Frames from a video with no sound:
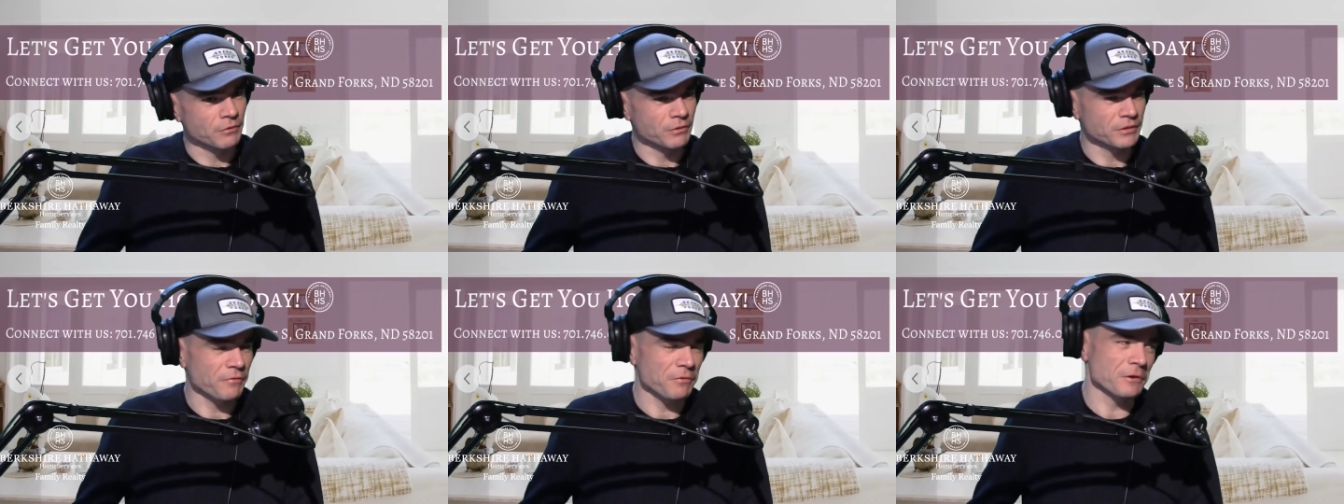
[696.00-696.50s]

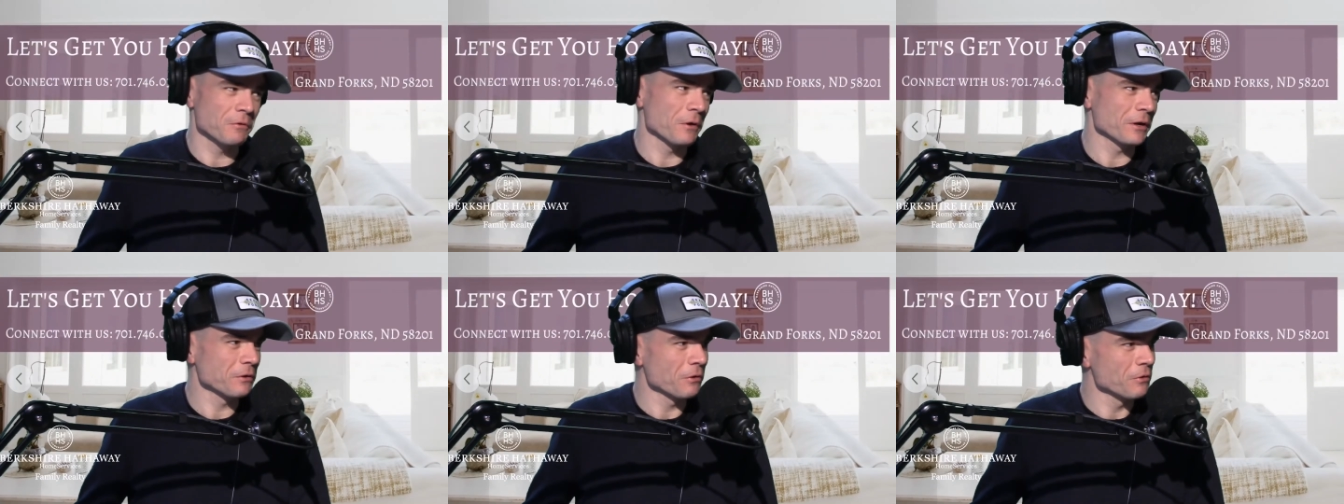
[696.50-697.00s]
definitely don't
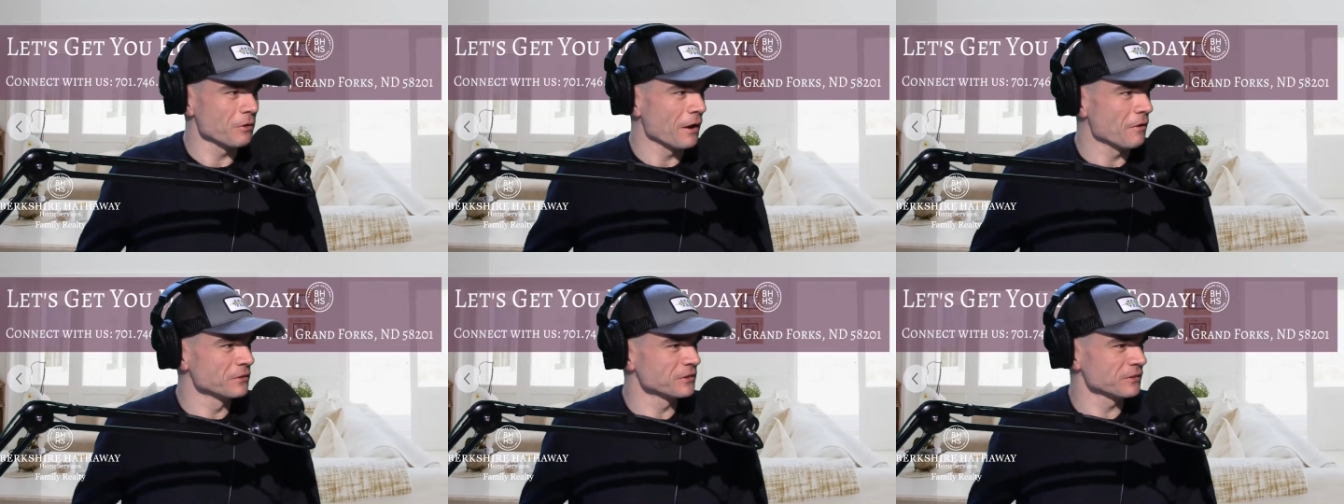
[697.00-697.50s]
want to go
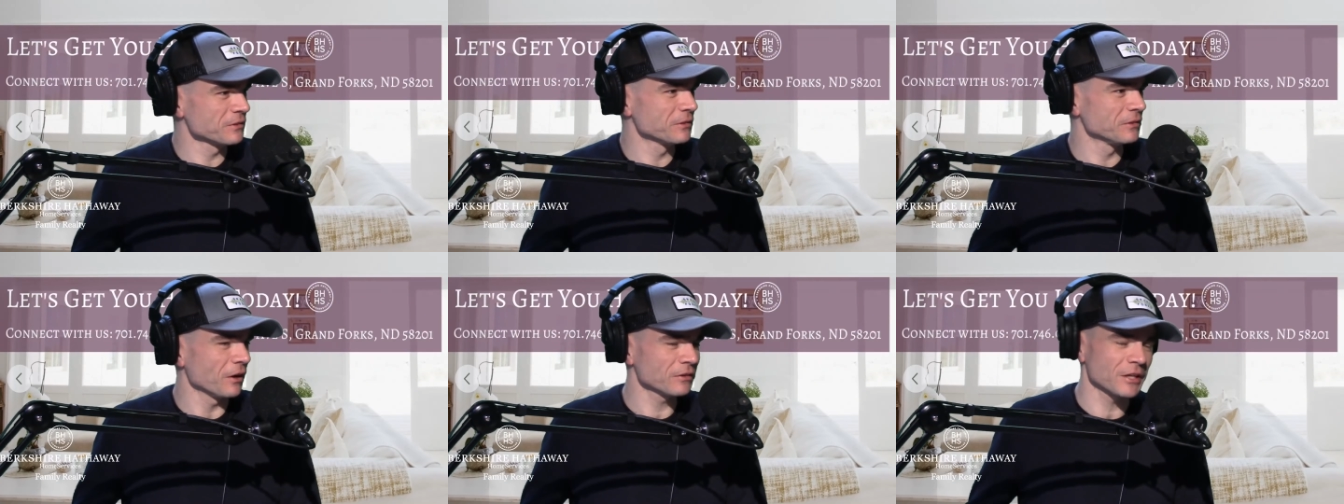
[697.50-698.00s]
around just
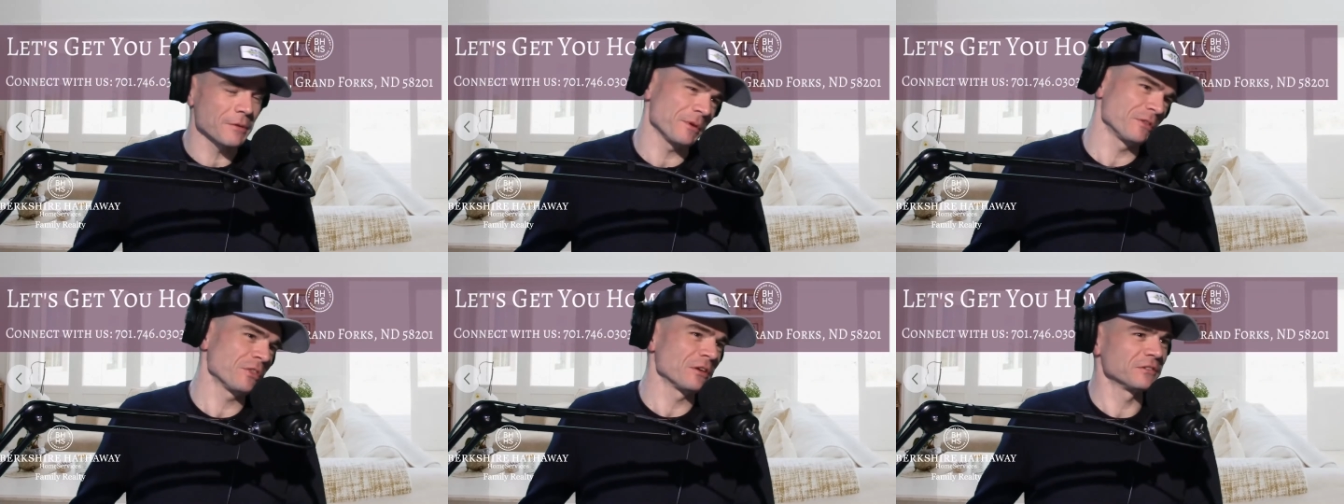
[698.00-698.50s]
duct
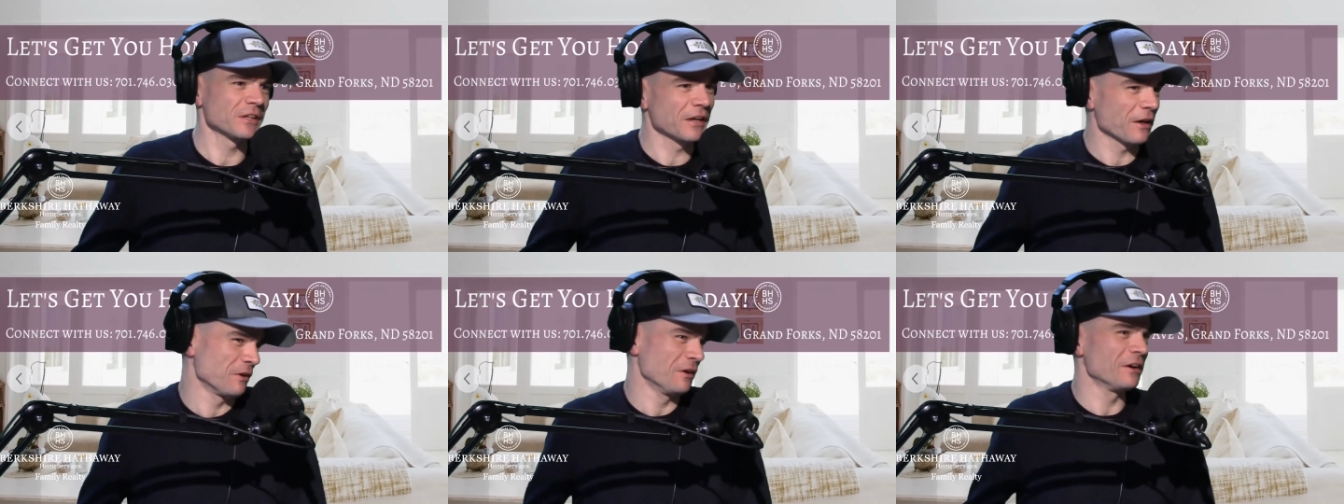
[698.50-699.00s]
taping things
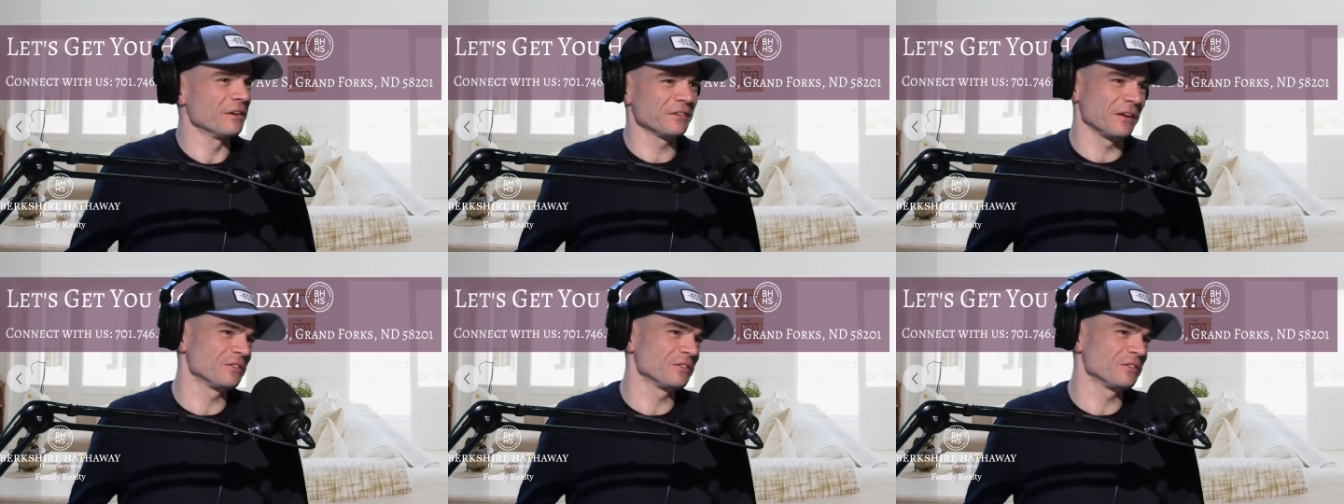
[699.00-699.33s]
together. Essentially,